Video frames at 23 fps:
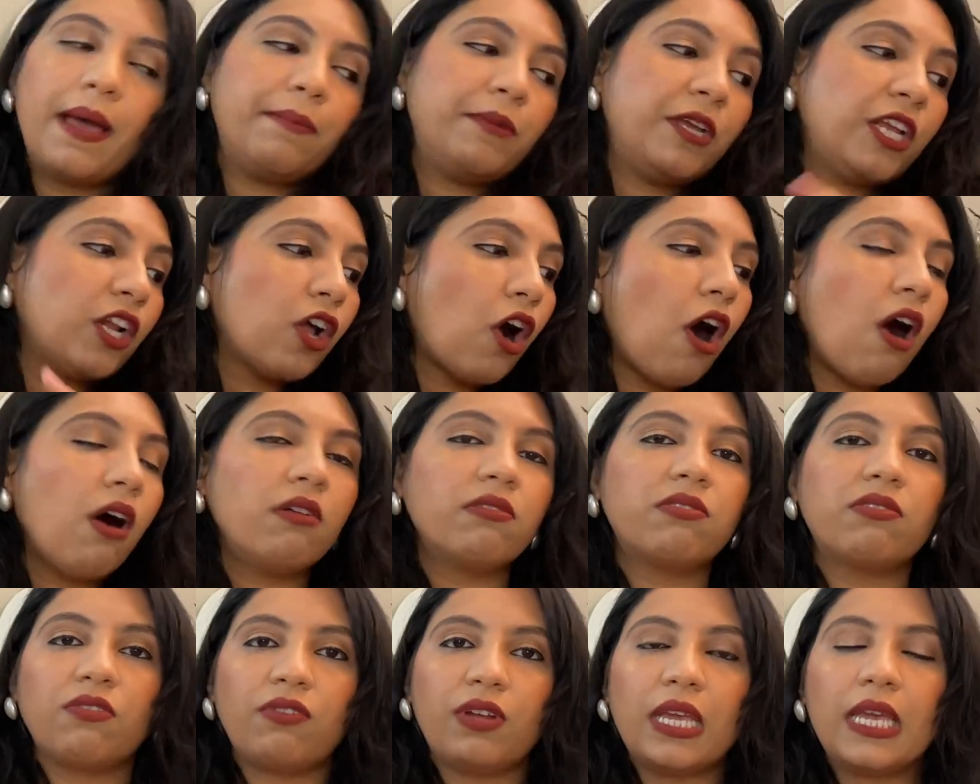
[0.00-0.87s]
I mean,
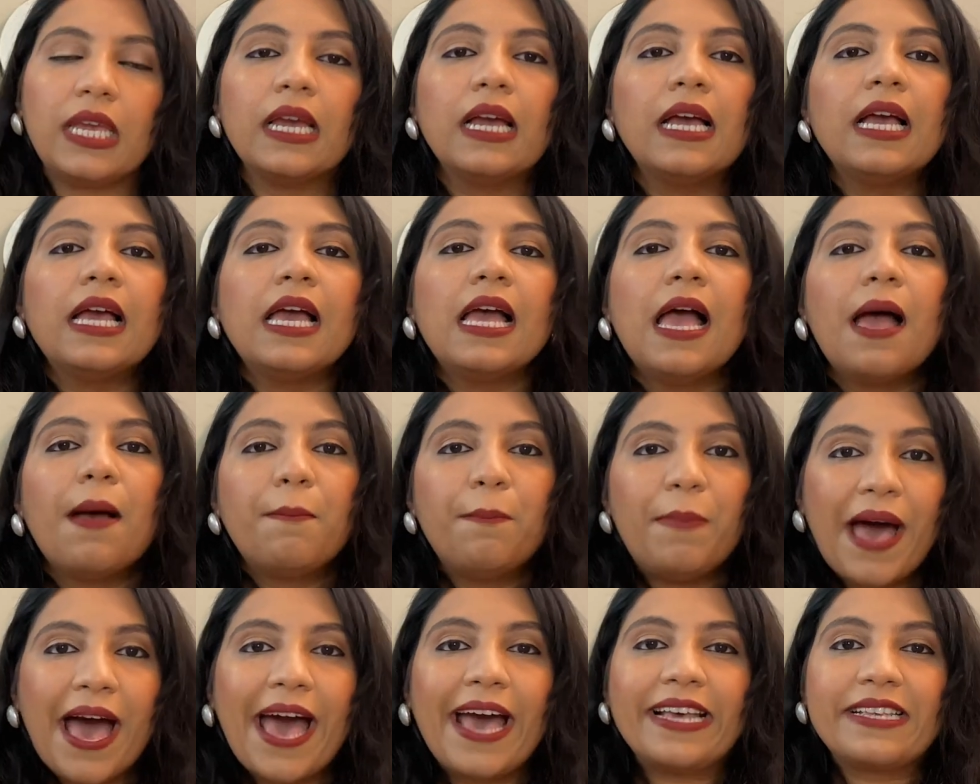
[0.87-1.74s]
all three
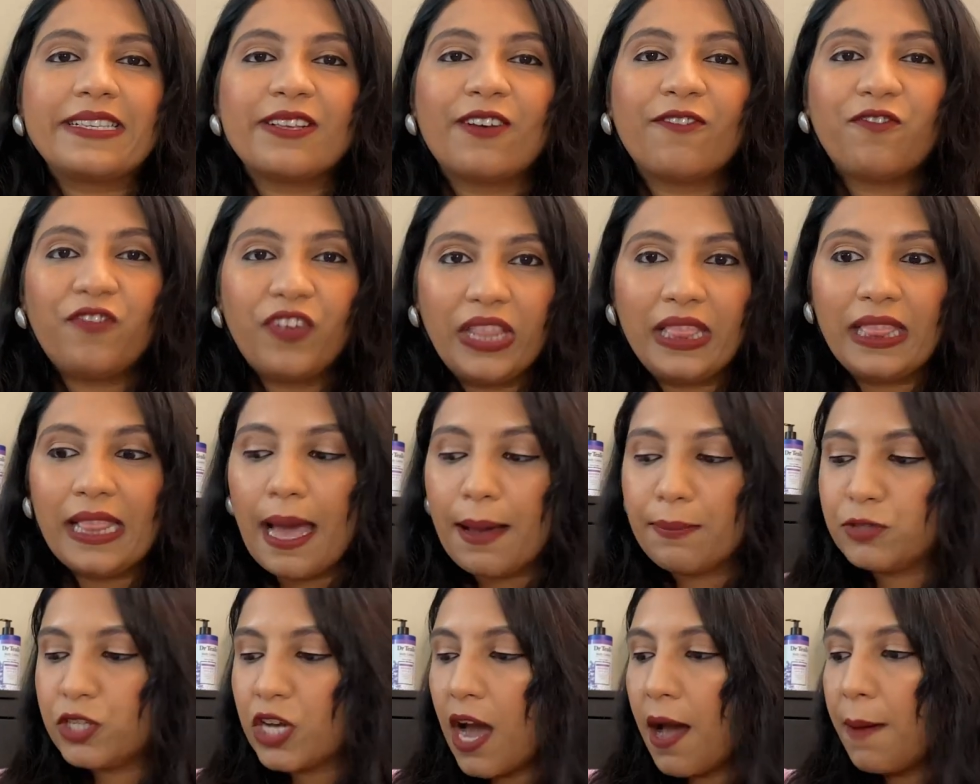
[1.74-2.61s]
bags fit
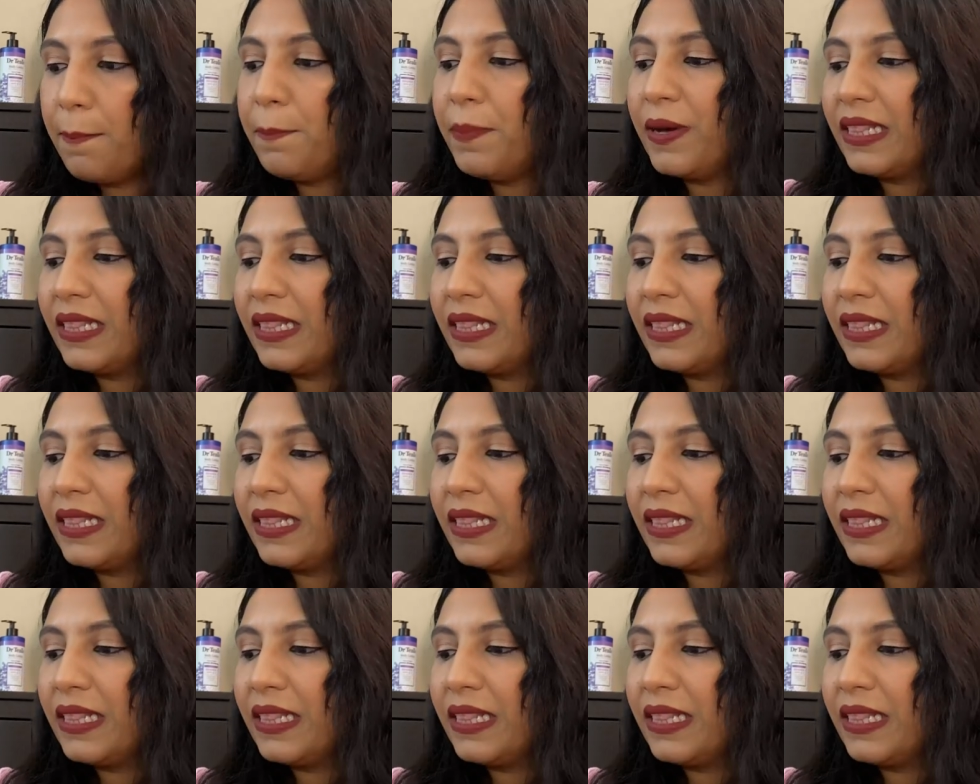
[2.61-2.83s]
laptop,